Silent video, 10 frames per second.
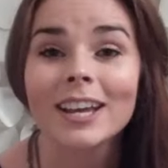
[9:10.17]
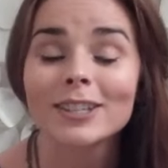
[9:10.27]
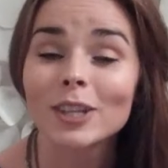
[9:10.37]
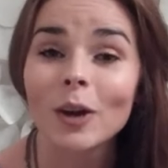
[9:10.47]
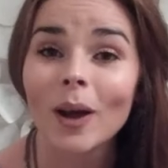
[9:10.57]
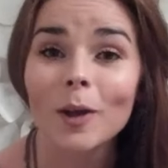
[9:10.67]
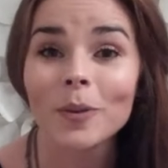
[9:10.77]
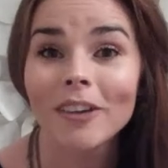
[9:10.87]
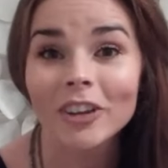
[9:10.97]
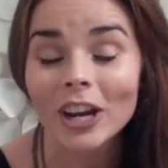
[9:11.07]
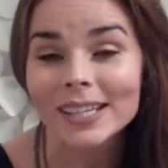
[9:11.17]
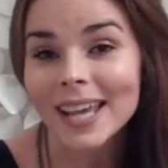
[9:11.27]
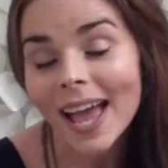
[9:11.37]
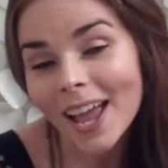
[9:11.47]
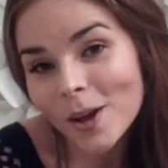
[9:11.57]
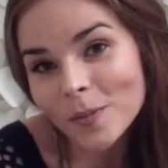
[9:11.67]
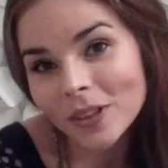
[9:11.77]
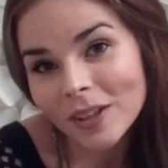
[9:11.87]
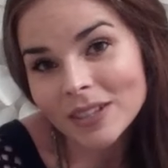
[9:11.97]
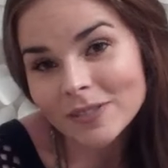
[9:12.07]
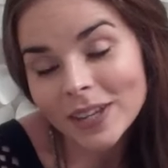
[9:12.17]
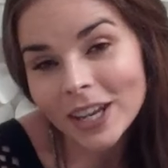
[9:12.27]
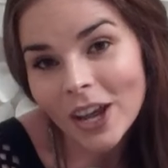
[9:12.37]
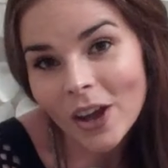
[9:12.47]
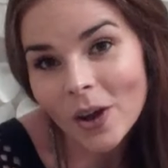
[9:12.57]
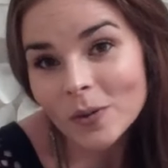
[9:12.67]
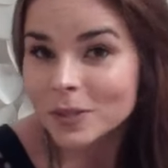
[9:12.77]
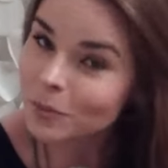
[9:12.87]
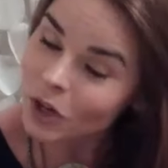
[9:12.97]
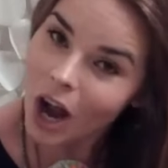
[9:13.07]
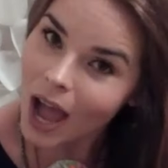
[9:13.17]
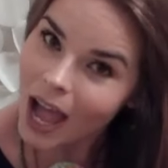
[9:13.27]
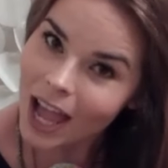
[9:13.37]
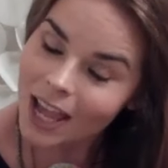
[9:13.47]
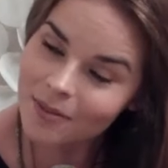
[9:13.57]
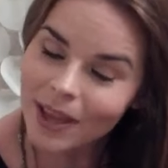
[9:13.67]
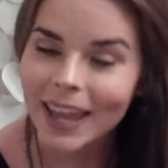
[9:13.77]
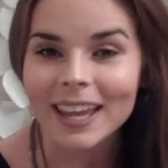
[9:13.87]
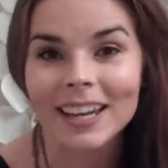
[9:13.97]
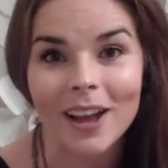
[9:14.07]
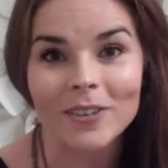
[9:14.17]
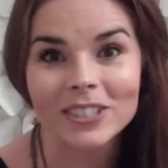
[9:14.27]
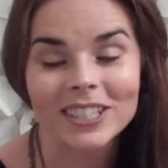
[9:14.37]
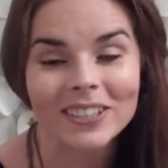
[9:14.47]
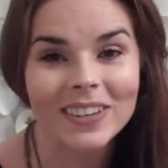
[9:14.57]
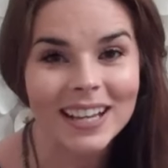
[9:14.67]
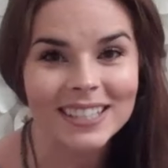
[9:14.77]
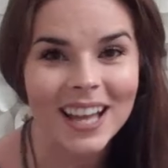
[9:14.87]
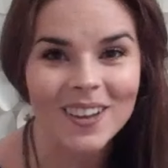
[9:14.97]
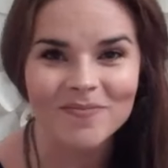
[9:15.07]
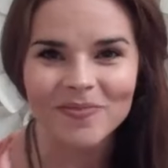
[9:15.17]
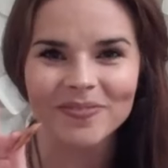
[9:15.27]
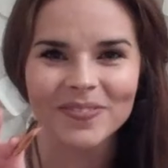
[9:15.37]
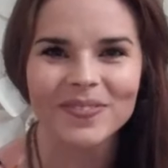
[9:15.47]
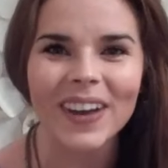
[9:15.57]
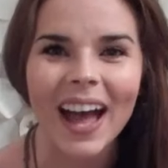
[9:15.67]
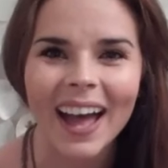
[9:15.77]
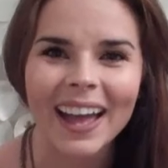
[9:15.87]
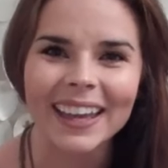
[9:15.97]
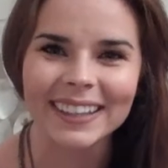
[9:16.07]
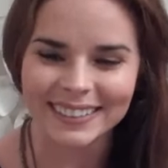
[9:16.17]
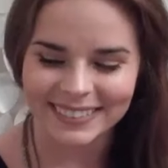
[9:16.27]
So I hope you have a great day. I hope you love this video. Subscribe and I will see you next time. Mm, bye.